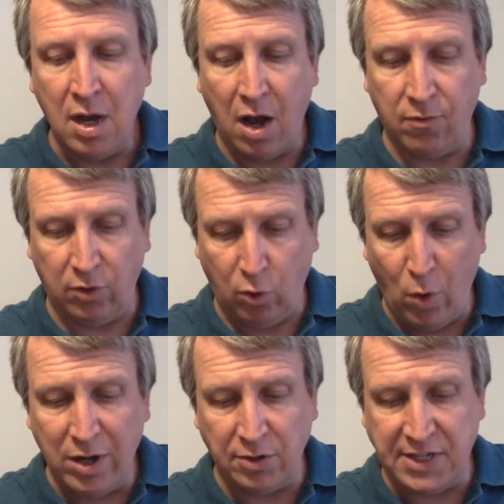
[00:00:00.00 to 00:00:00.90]
of
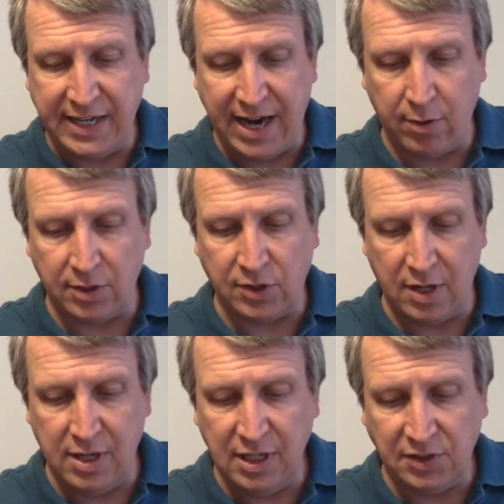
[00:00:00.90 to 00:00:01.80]
loyalty counters
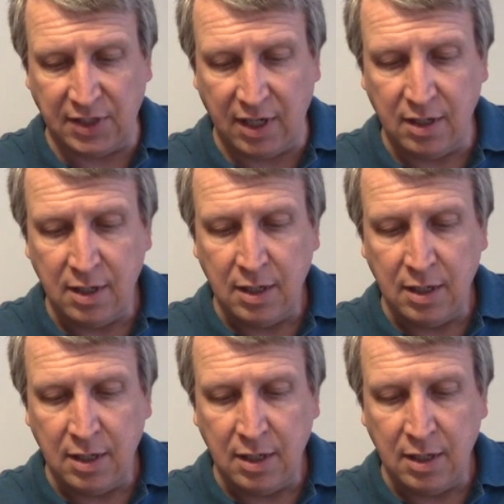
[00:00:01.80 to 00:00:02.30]
on Nissa,